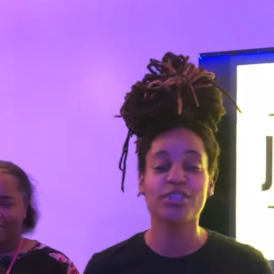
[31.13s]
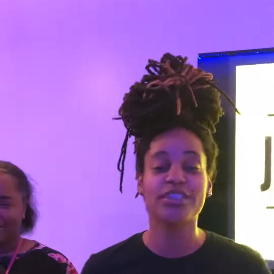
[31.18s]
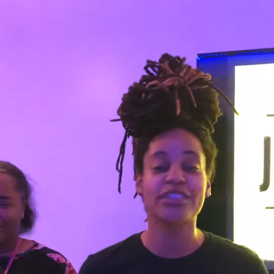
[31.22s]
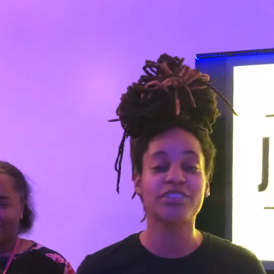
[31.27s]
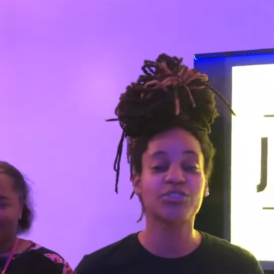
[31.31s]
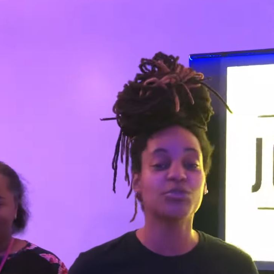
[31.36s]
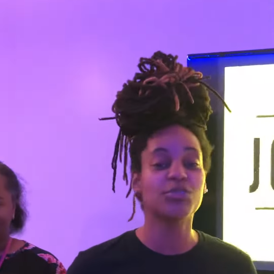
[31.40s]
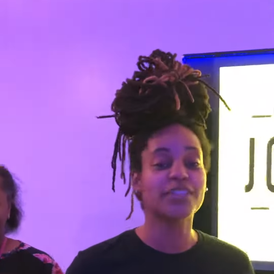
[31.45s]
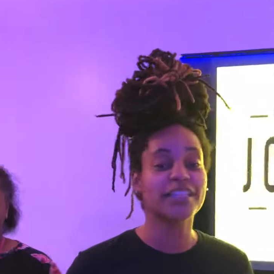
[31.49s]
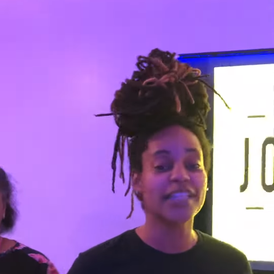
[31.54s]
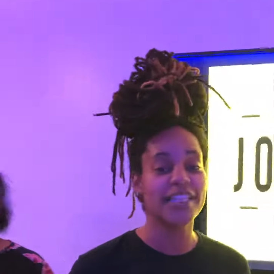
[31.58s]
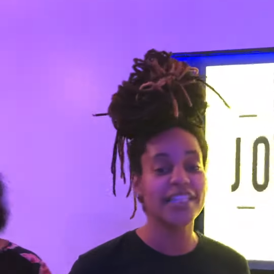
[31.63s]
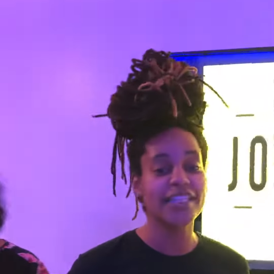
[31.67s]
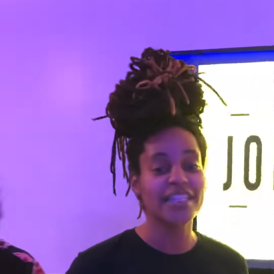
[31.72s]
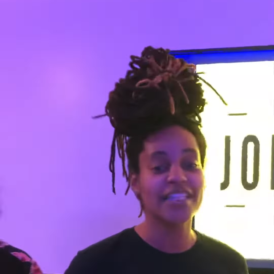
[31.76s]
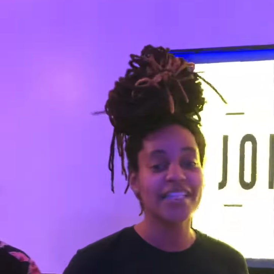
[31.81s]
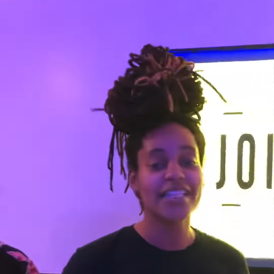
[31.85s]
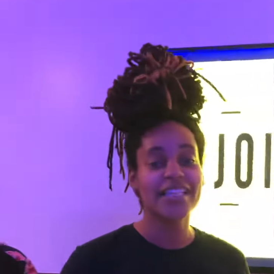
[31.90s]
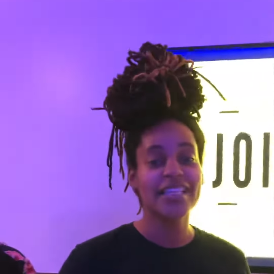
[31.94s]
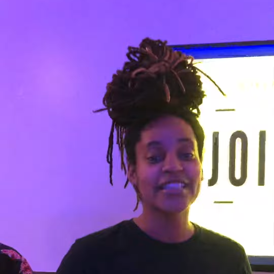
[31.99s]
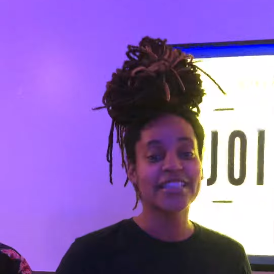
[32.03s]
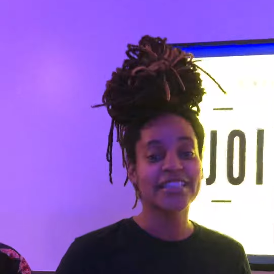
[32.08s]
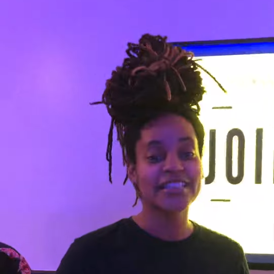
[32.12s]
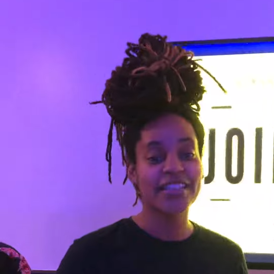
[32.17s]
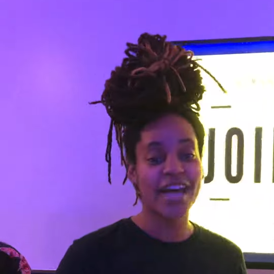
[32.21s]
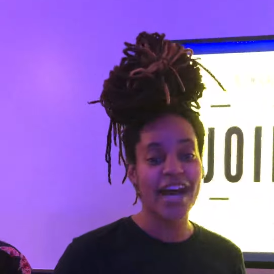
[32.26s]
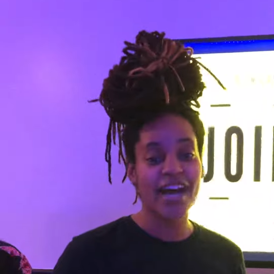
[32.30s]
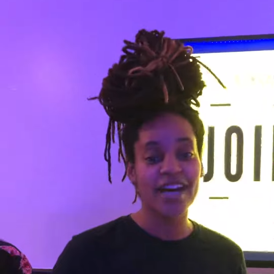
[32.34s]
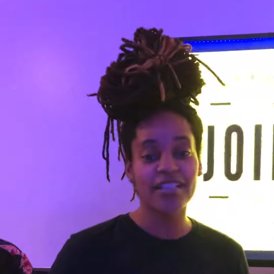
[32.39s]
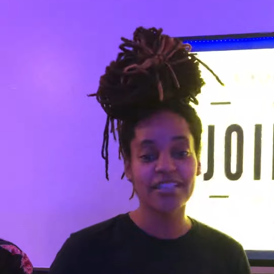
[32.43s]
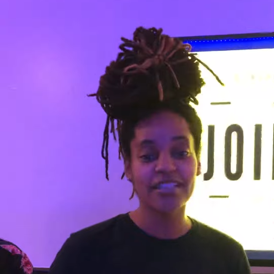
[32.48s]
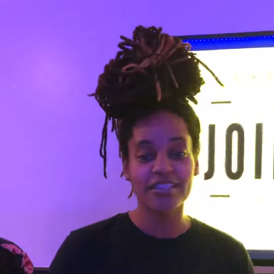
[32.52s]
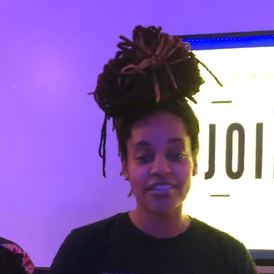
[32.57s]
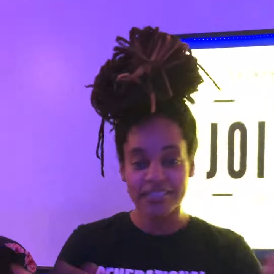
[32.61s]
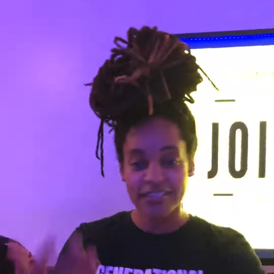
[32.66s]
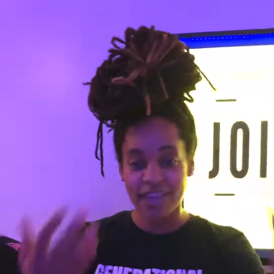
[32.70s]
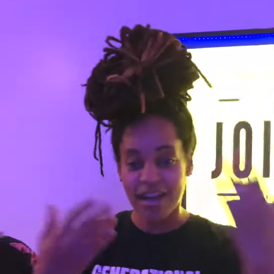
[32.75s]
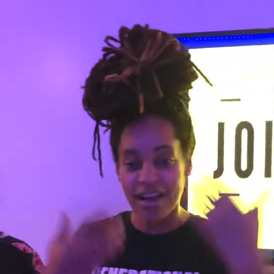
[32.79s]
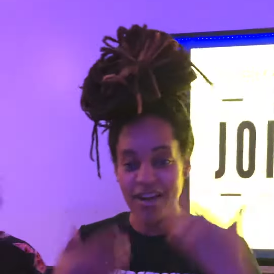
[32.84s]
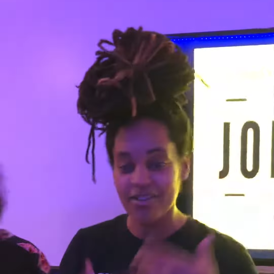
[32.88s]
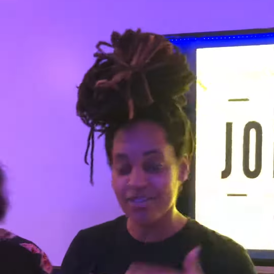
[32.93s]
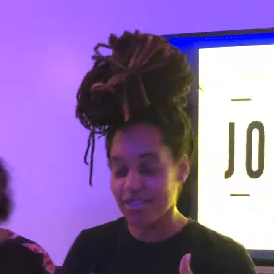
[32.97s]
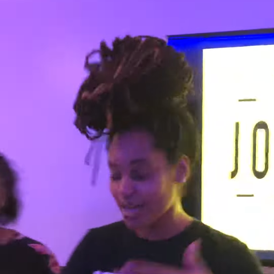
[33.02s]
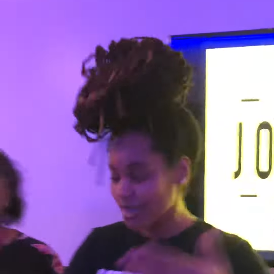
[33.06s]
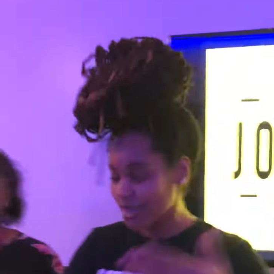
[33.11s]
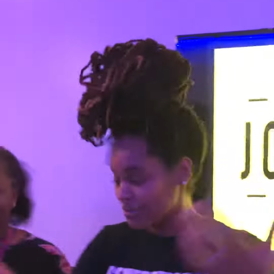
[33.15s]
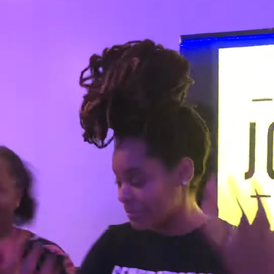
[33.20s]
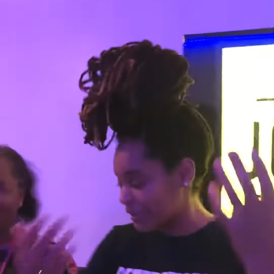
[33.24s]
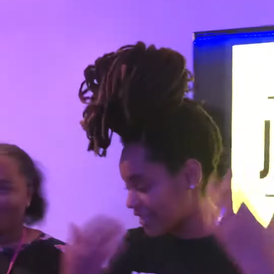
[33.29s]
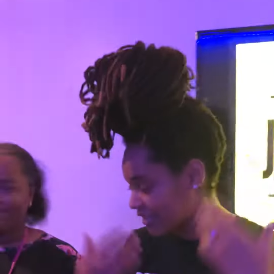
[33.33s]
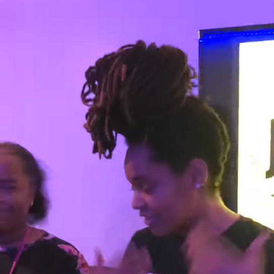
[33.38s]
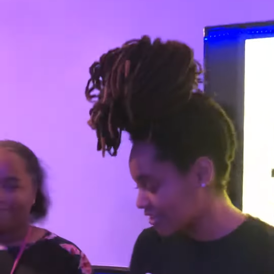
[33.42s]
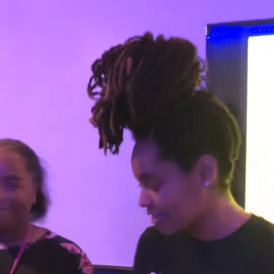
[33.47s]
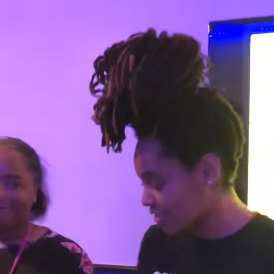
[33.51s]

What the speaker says: it to $10. Dog, come in.